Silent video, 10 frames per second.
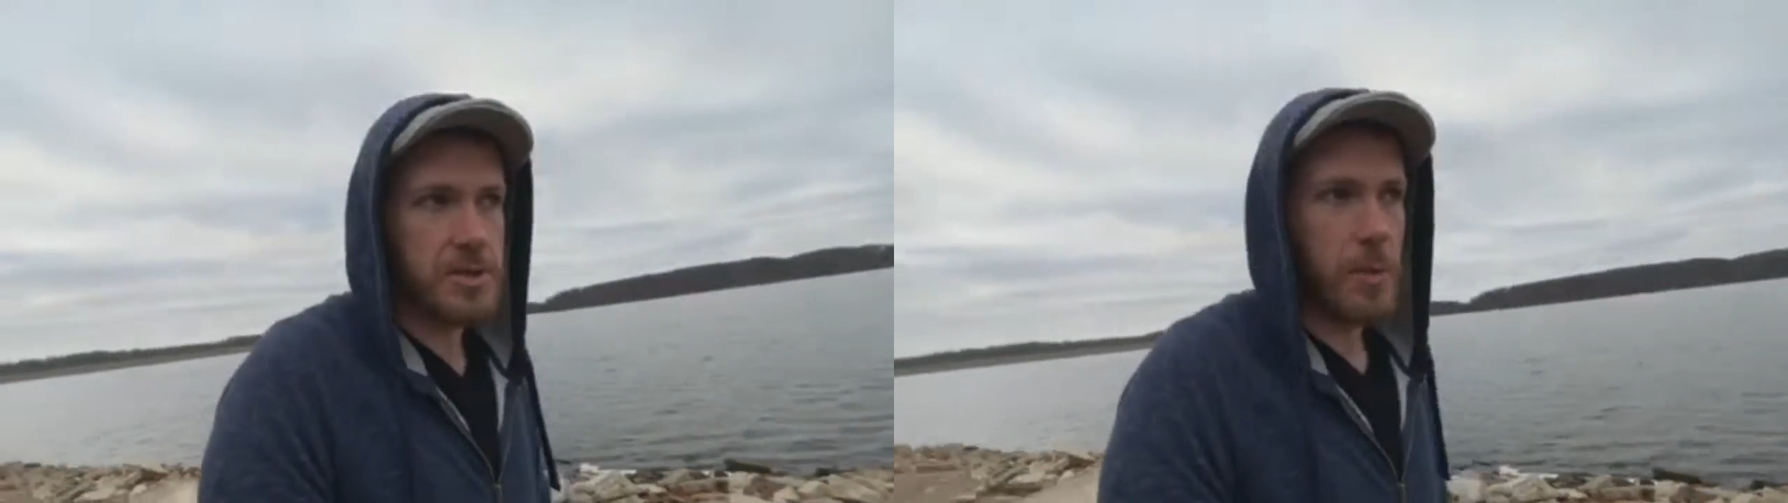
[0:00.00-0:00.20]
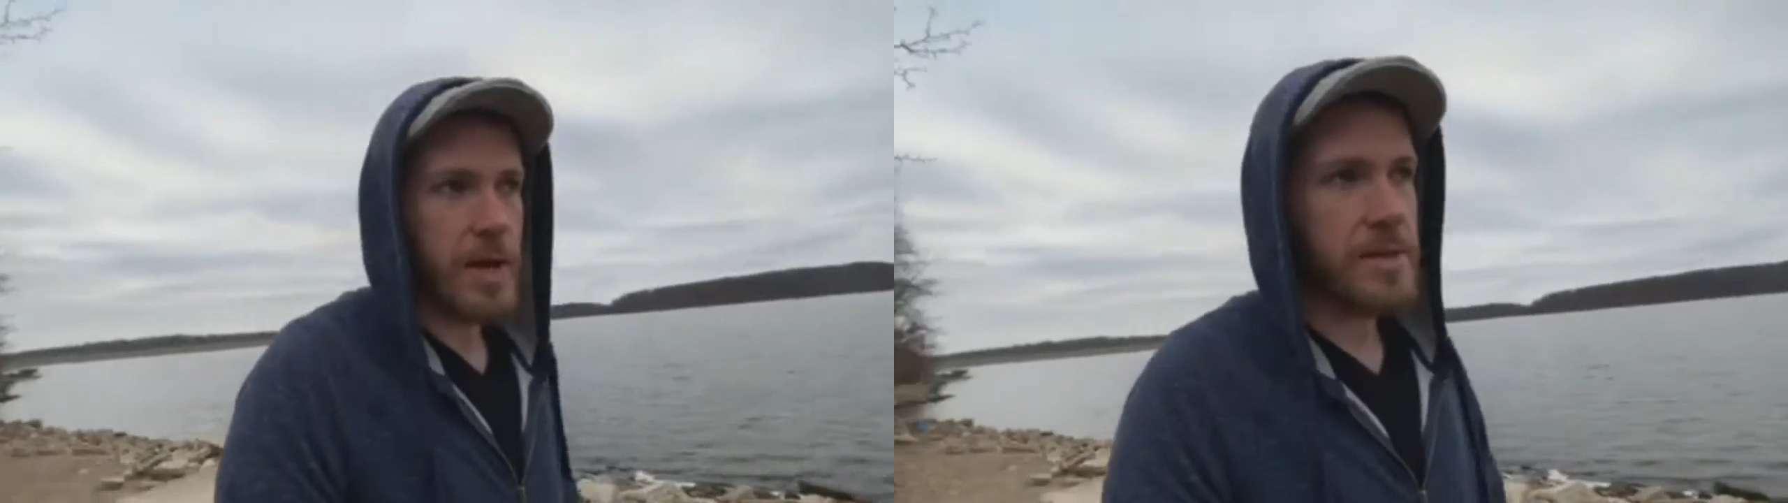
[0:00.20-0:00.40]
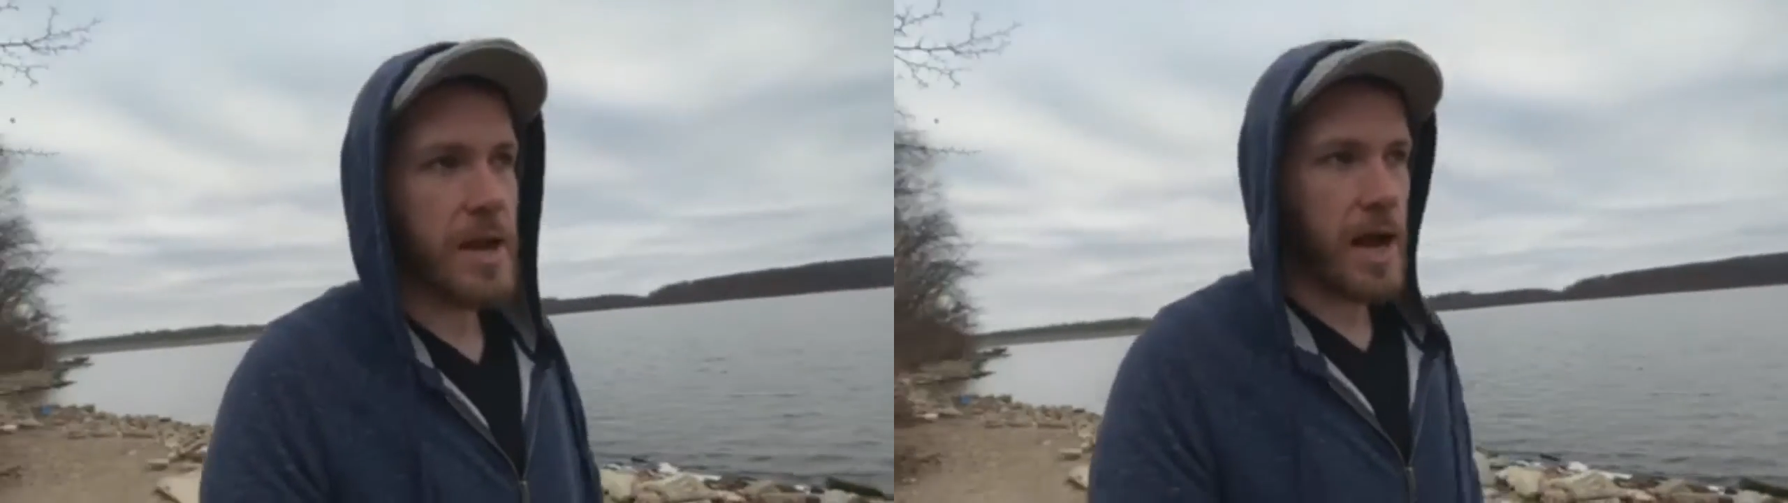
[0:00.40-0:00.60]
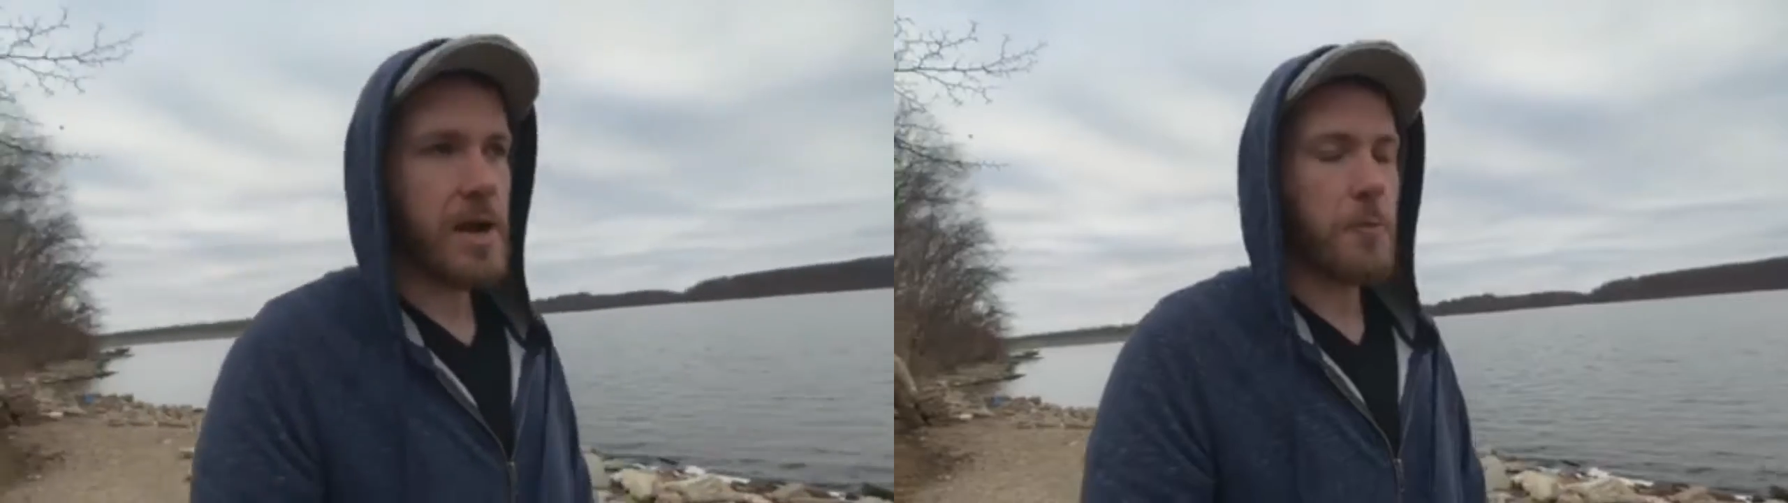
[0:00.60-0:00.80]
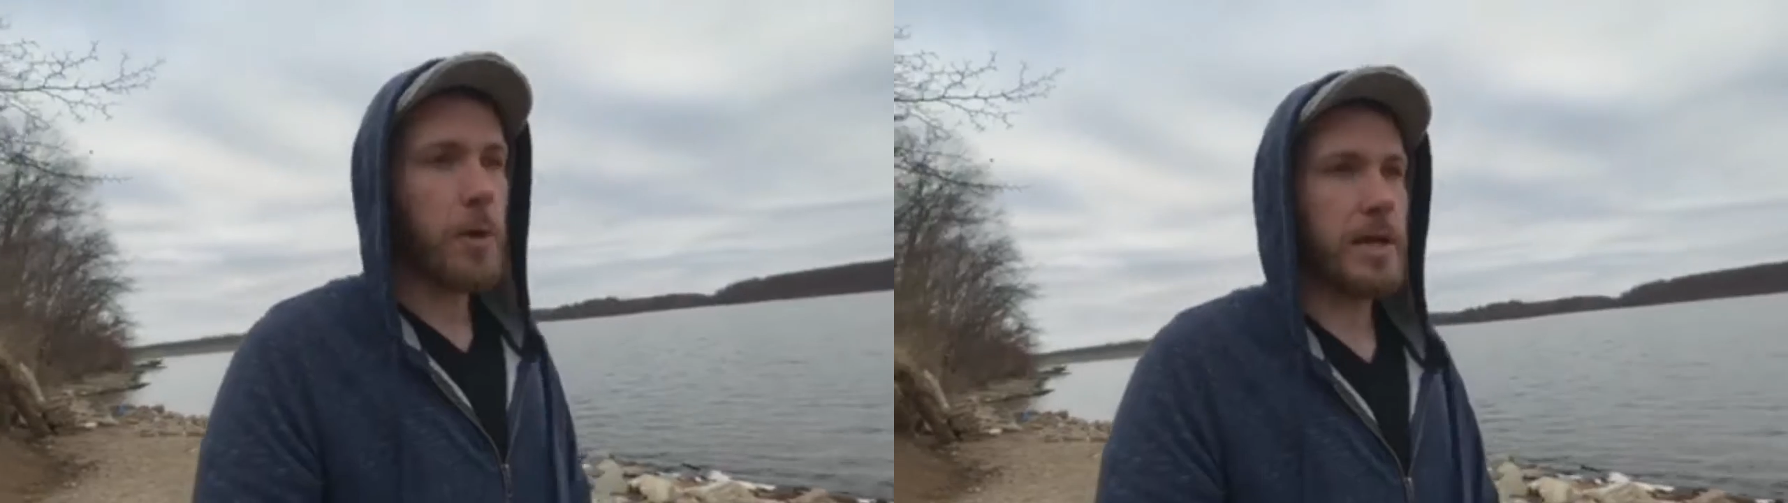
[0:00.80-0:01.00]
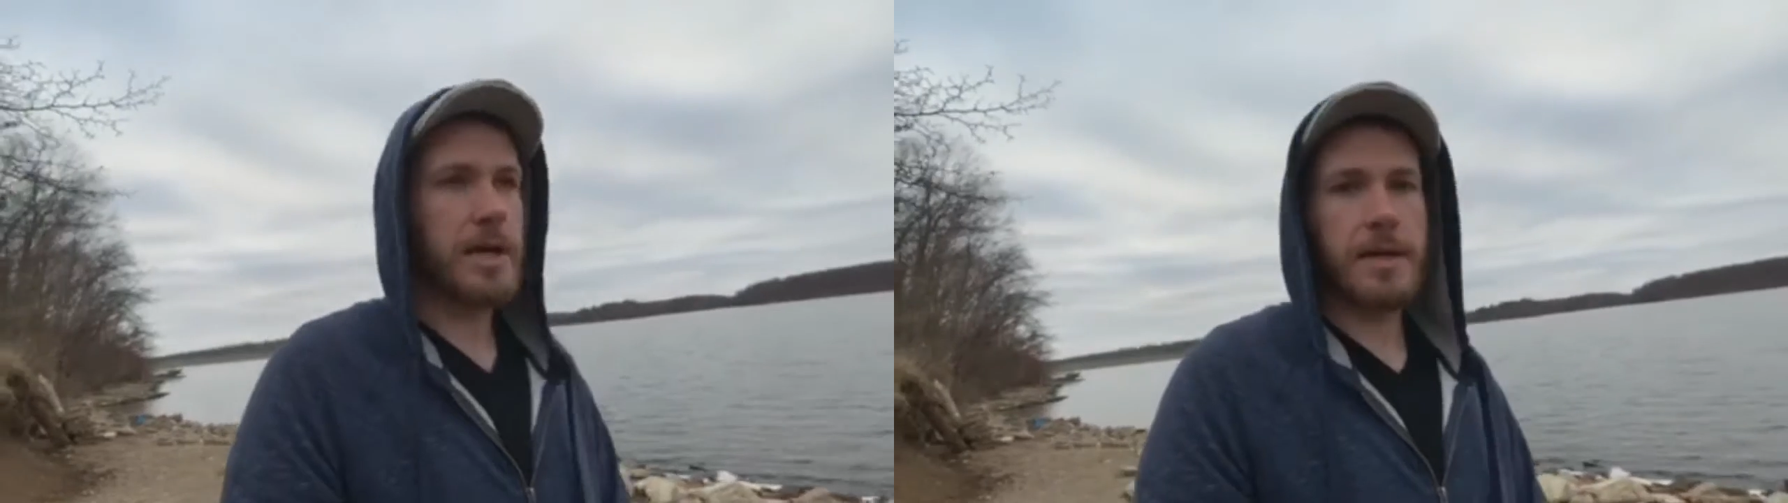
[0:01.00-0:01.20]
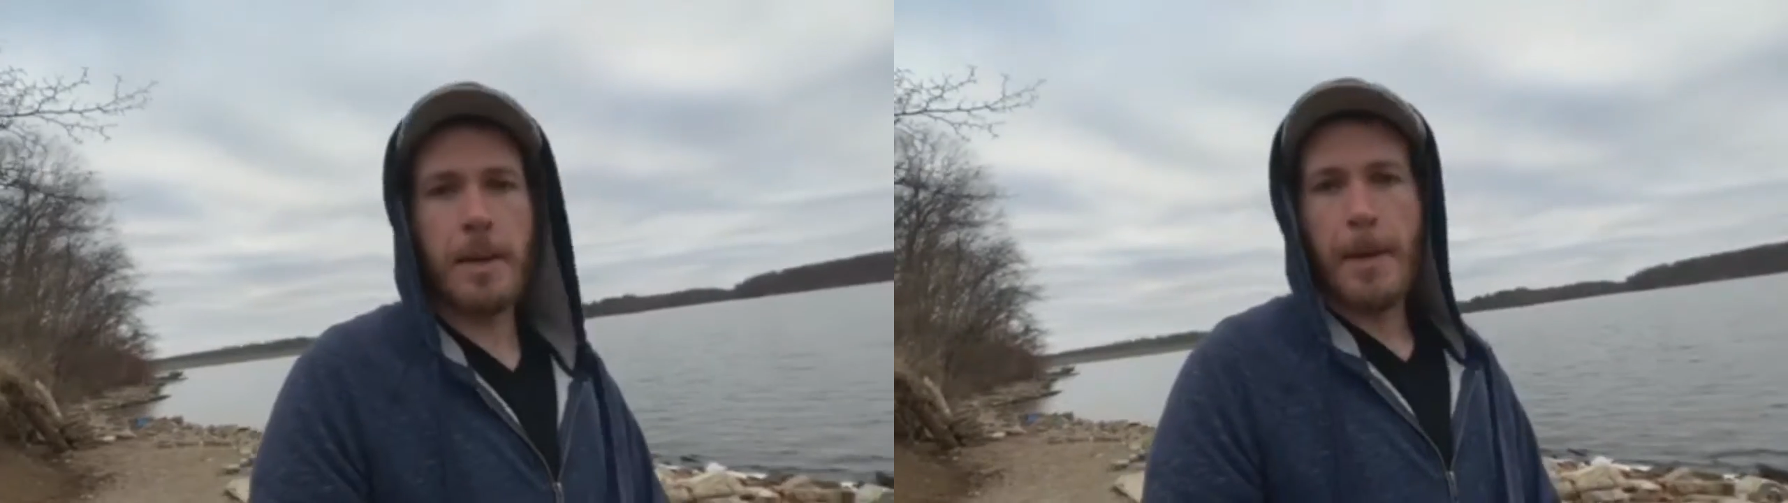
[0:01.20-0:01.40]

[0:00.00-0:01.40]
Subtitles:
in the way that I wanted it.